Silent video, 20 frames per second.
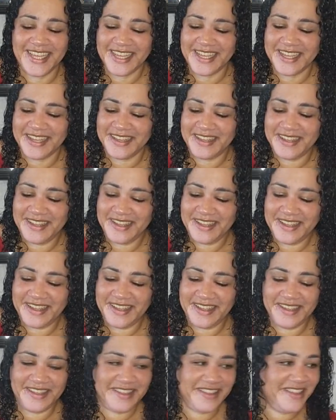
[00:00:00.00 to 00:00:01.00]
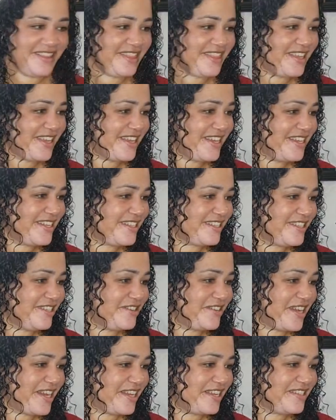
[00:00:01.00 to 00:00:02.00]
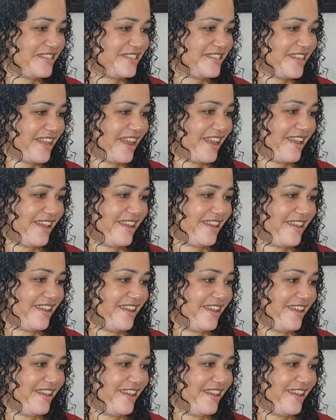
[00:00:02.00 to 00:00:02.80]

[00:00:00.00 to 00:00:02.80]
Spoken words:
Oh, the things you guys say.